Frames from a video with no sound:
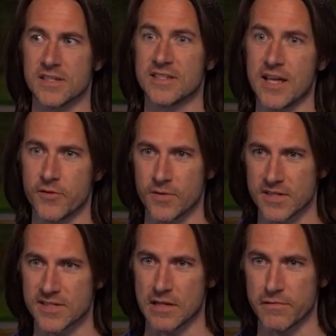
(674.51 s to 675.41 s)
to tether
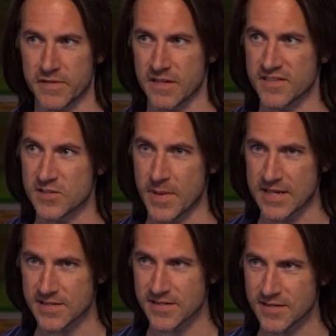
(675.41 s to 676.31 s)
itself into the
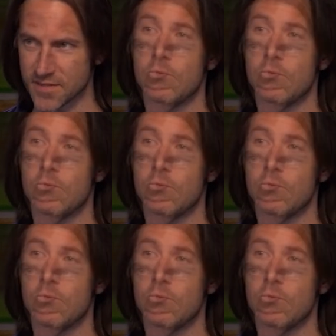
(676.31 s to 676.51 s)
space.